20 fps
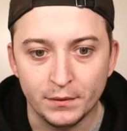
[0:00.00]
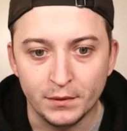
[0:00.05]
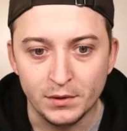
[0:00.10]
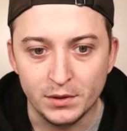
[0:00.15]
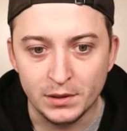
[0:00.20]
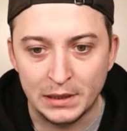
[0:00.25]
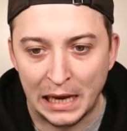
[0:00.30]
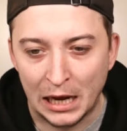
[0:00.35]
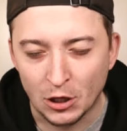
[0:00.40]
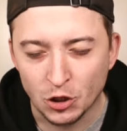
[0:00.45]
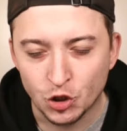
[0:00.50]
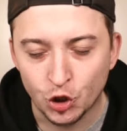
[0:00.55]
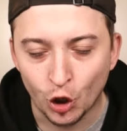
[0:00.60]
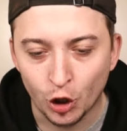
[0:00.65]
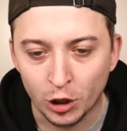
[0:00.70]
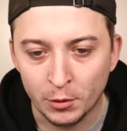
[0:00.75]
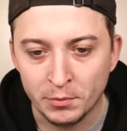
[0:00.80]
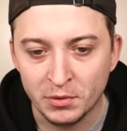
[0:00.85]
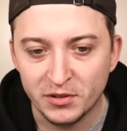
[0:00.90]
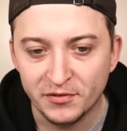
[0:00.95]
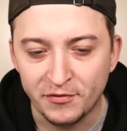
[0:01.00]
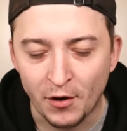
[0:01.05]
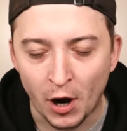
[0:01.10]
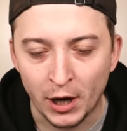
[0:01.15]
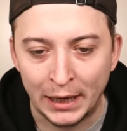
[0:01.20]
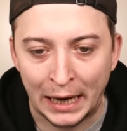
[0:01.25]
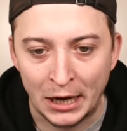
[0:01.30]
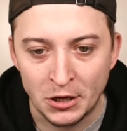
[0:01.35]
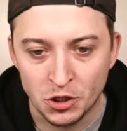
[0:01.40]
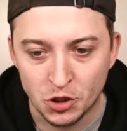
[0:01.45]
now Tottenham's
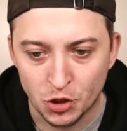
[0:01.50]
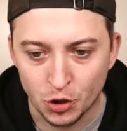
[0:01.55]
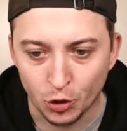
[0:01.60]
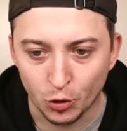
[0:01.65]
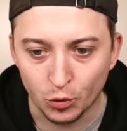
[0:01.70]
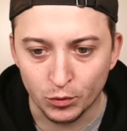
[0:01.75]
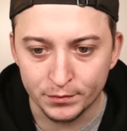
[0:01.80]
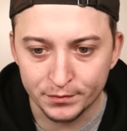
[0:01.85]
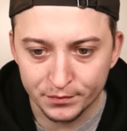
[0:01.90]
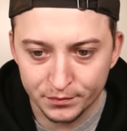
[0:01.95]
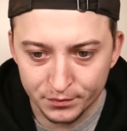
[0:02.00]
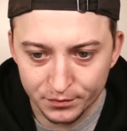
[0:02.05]
financial